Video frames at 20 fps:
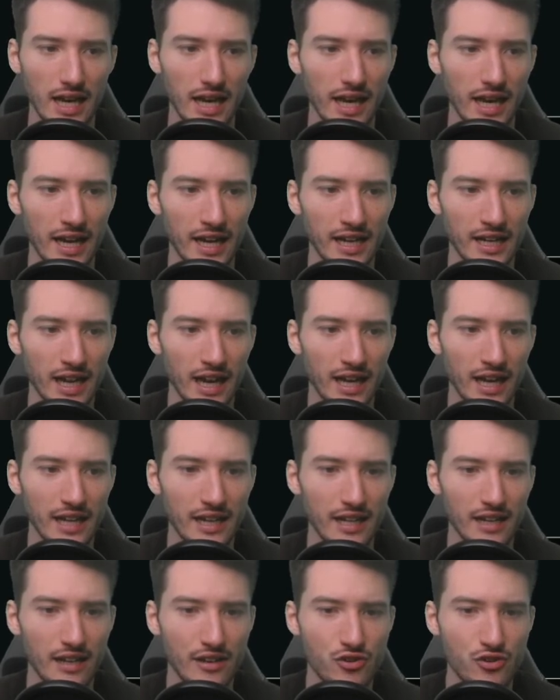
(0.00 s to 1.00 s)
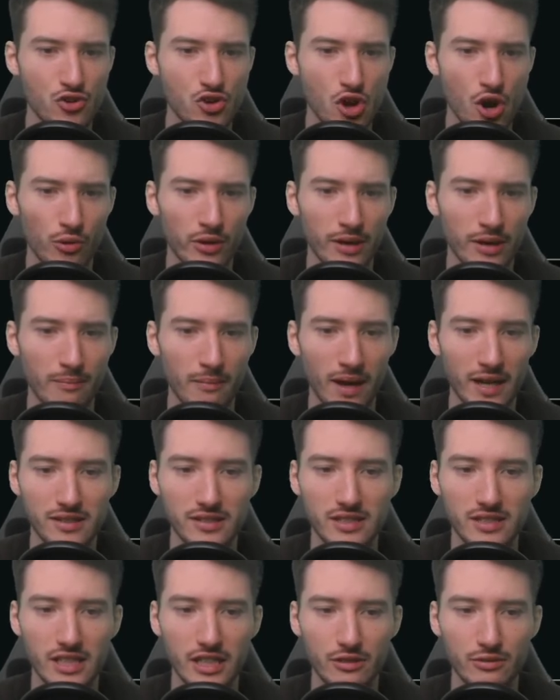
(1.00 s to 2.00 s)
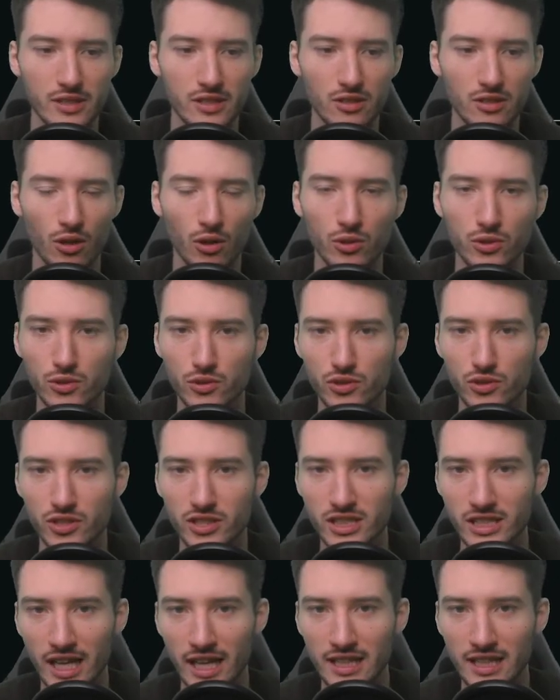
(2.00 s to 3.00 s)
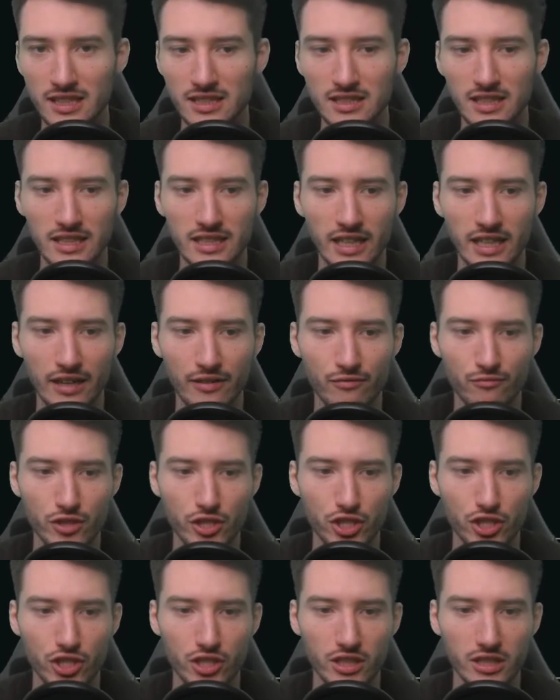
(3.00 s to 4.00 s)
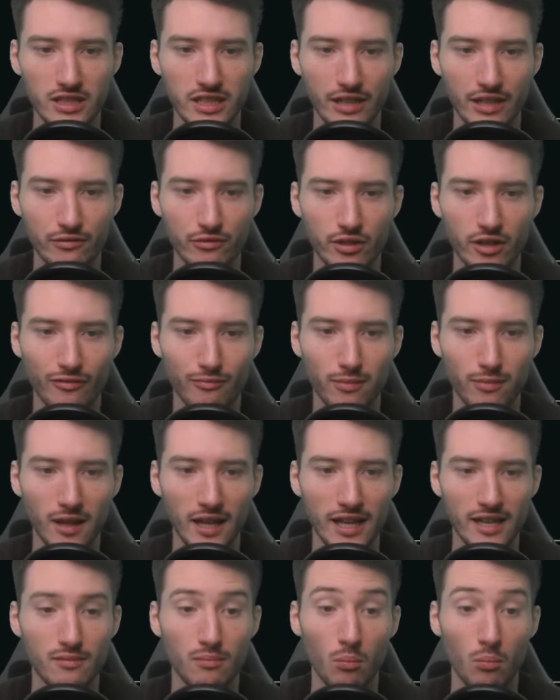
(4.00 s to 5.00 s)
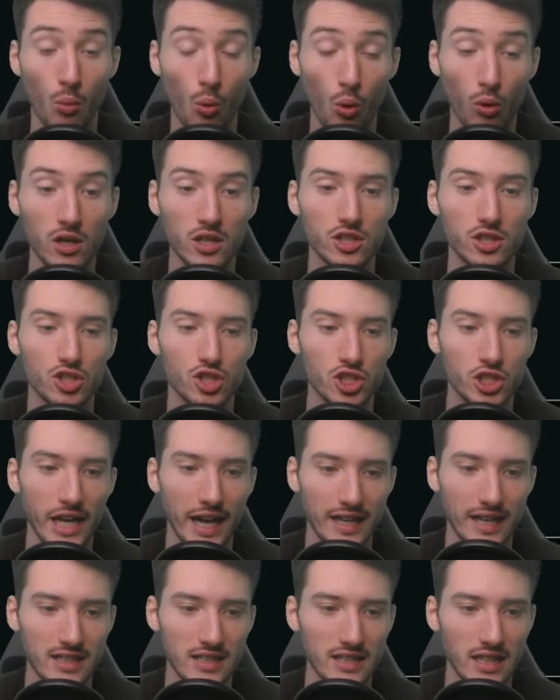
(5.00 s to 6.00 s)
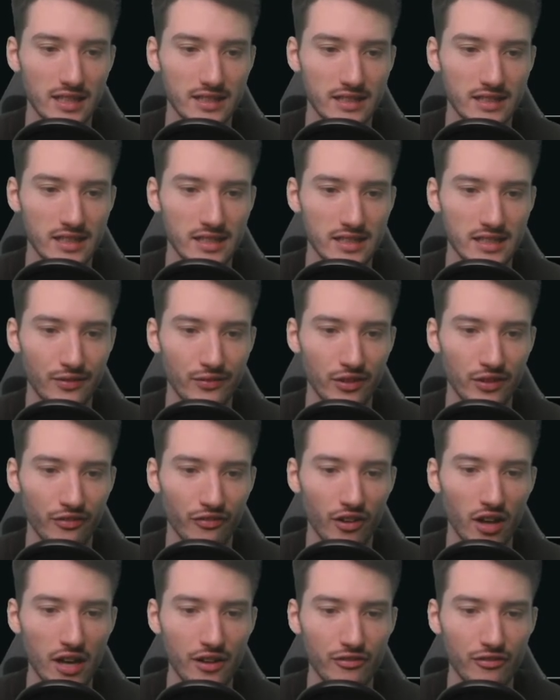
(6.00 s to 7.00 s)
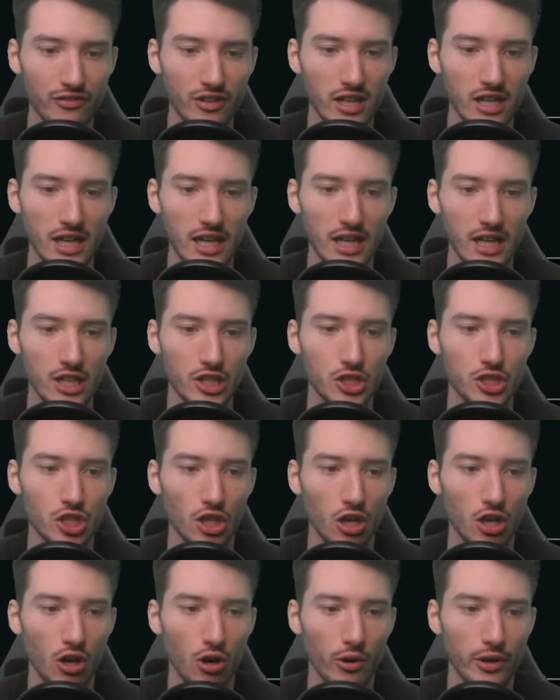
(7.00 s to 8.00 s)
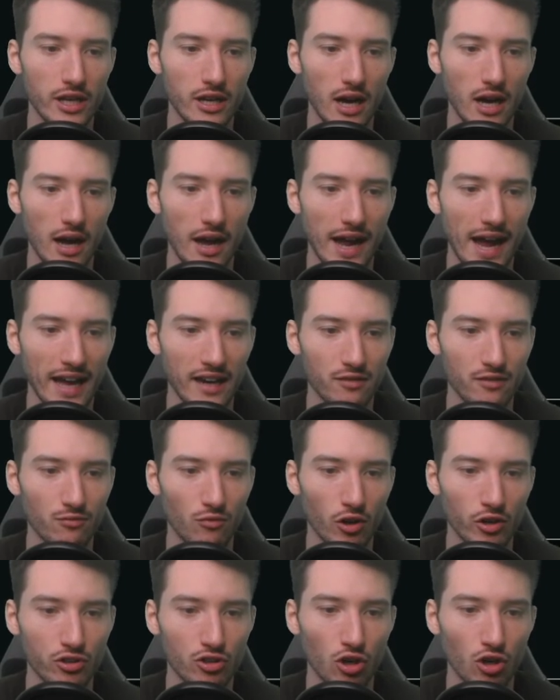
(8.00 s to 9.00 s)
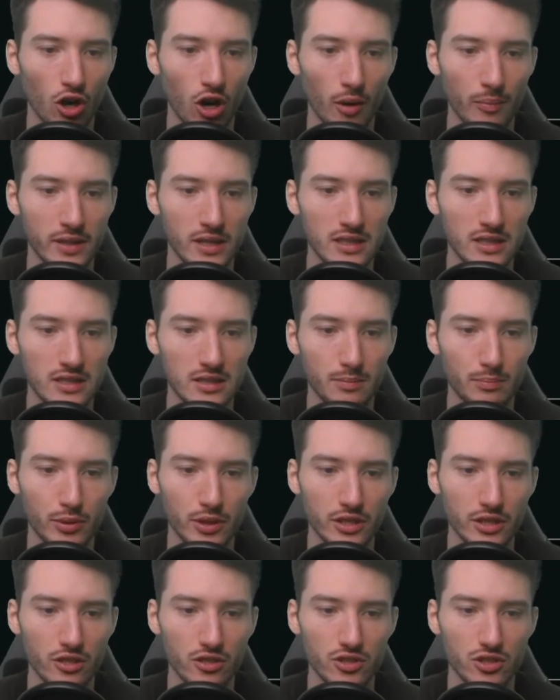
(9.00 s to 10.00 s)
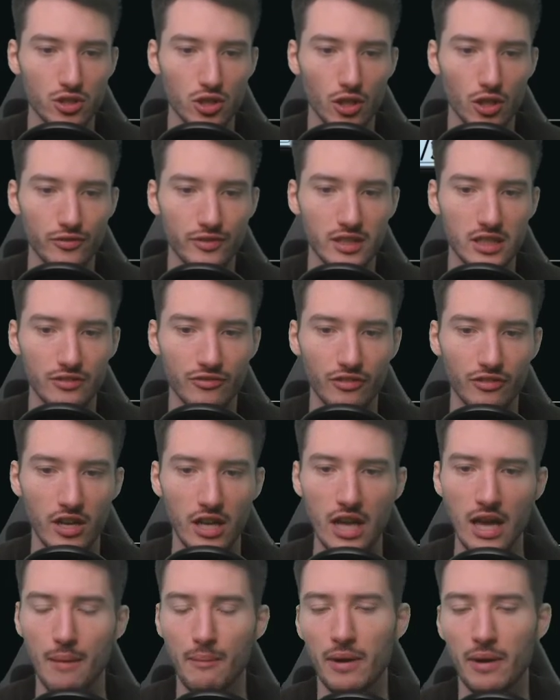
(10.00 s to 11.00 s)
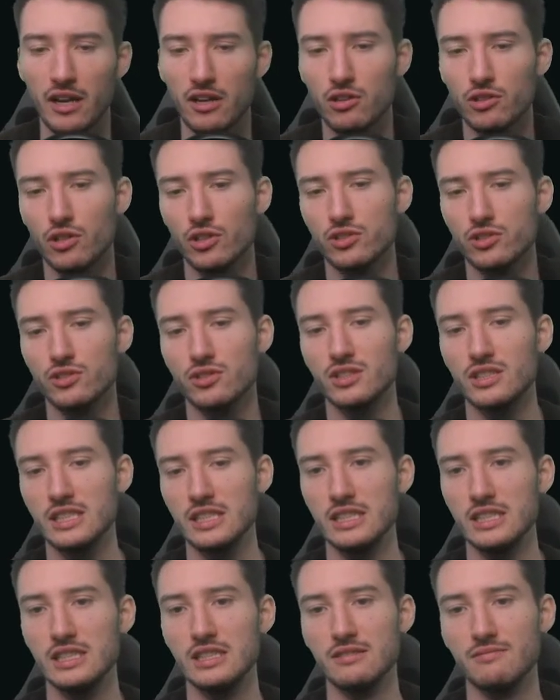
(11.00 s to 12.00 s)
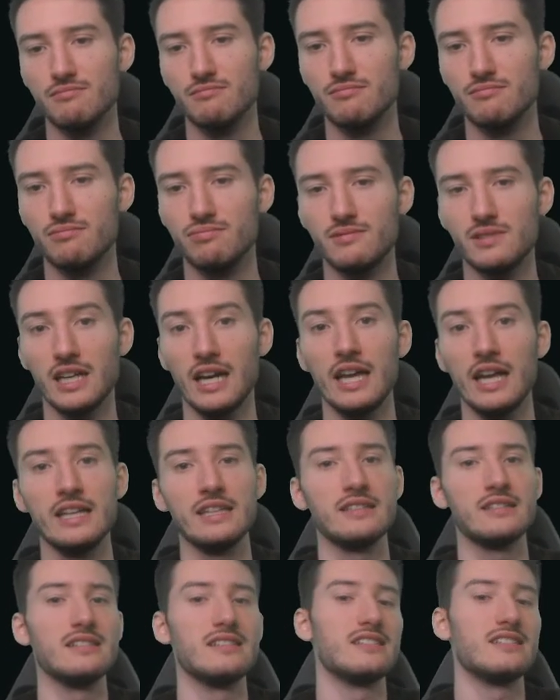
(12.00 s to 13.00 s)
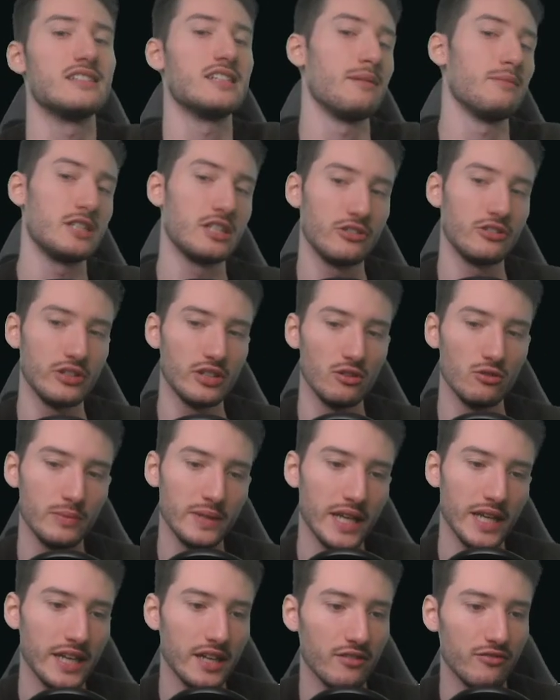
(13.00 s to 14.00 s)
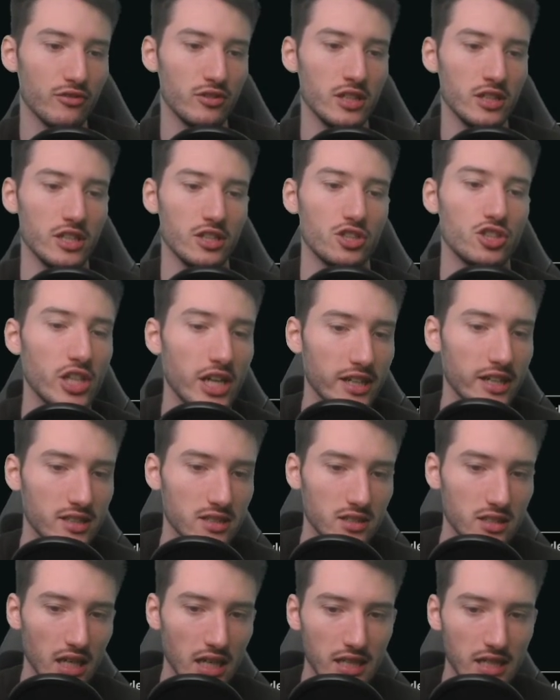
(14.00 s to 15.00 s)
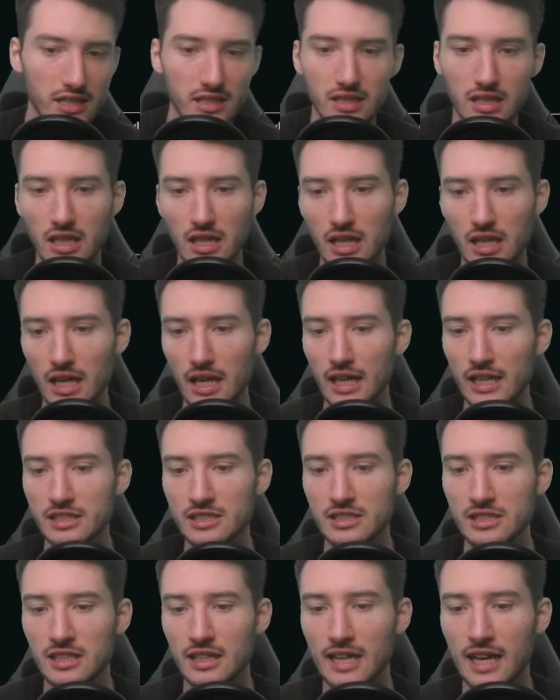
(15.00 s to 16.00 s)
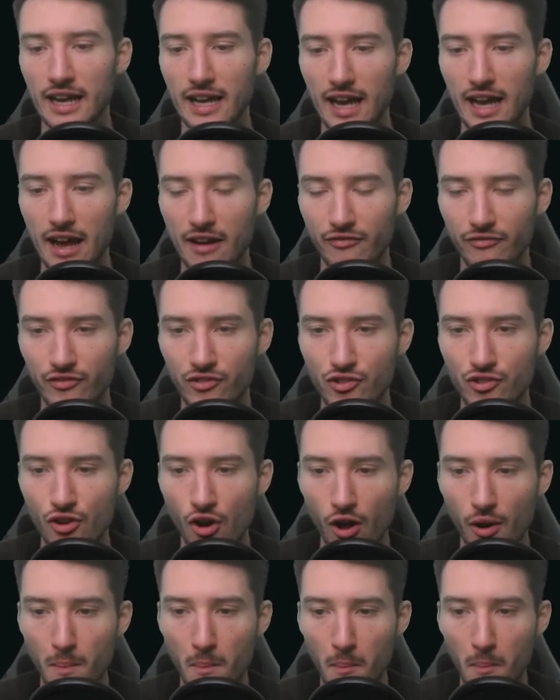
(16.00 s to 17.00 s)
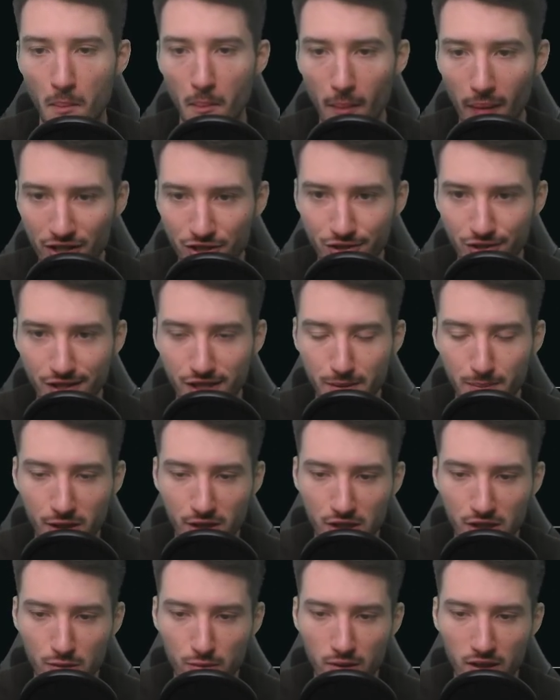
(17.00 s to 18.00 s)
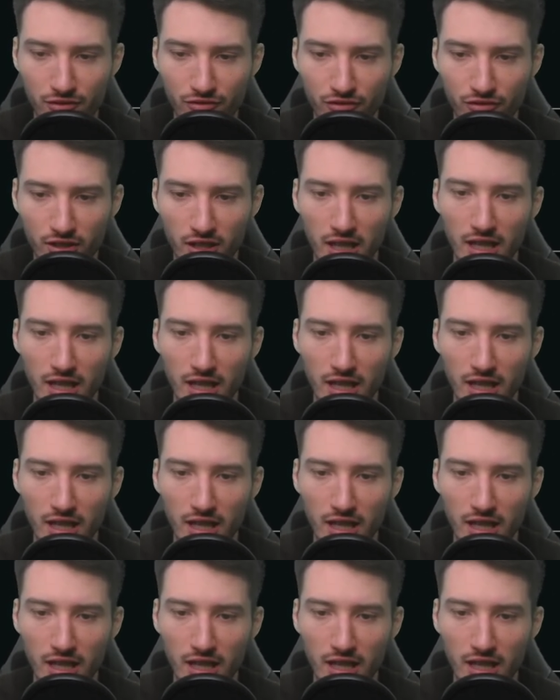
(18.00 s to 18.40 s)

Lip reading: And I know that Mike Sigrist also said that they wished they would have played more Shacklegeist in their 75. So here I added 1 copy. It's pretty conservative, but I could also see cutting this Cemetery Illuminator for another Shacklegeist. This is a card I have not much experience with.